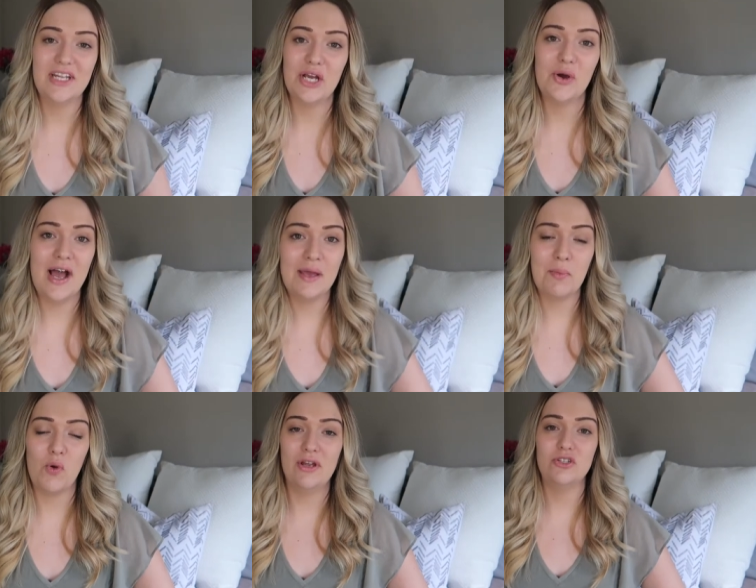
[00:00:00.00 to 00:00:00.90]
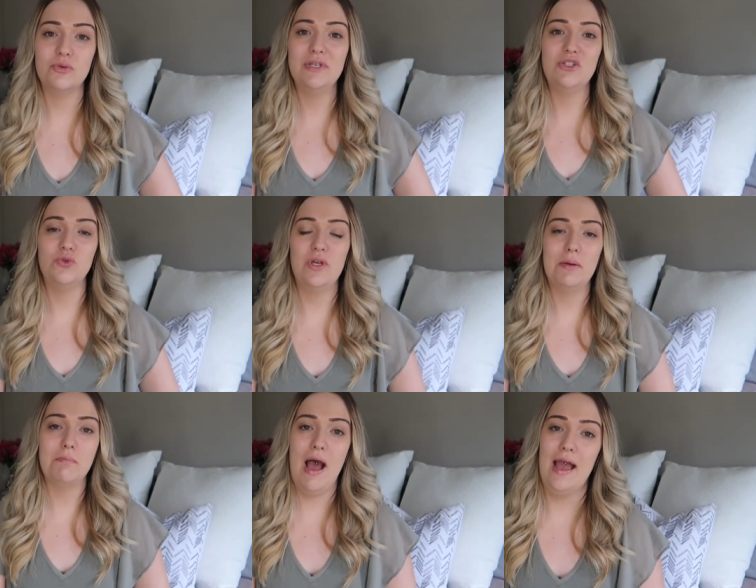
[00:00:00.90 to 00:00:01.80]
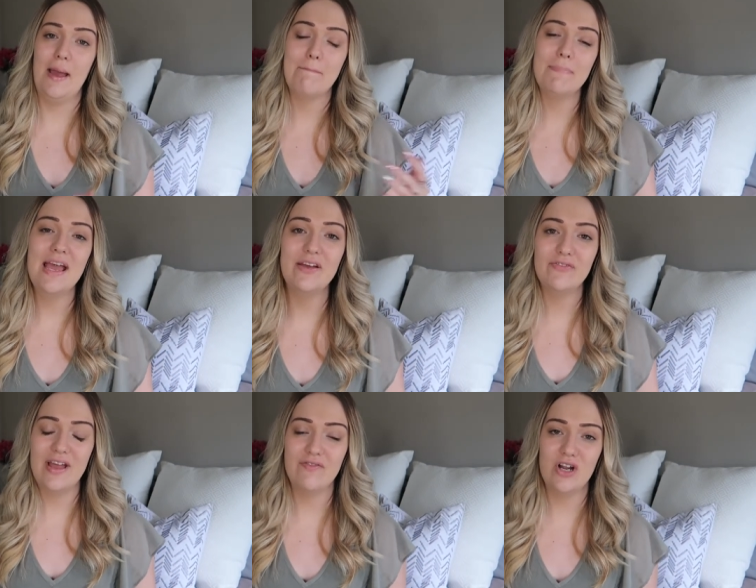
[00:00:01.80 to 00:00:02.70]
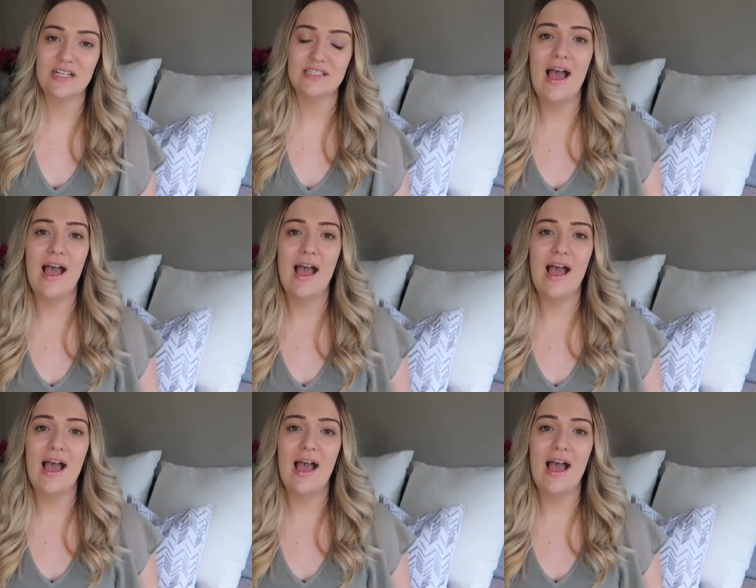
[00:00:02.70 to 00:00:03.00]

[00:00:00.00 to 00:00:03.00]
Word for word: video, I am going to be doing my May favorites.